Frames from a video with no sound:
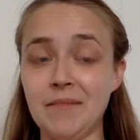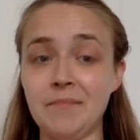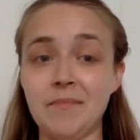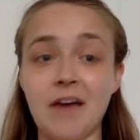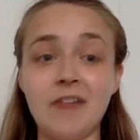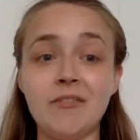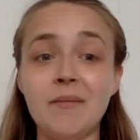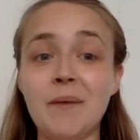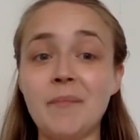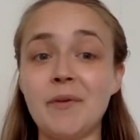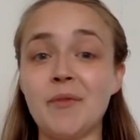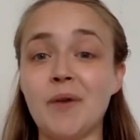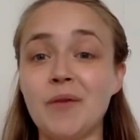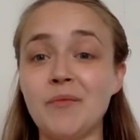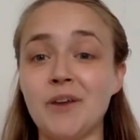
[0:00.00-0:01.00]
I remember
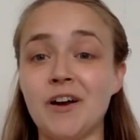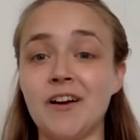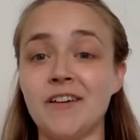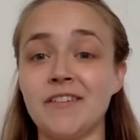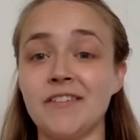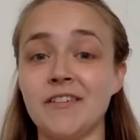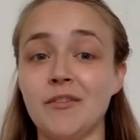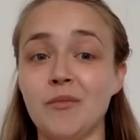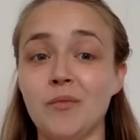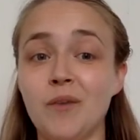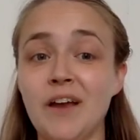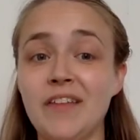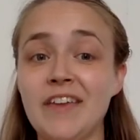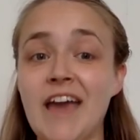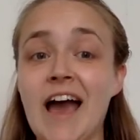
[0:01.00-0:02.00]
one rehearsal where the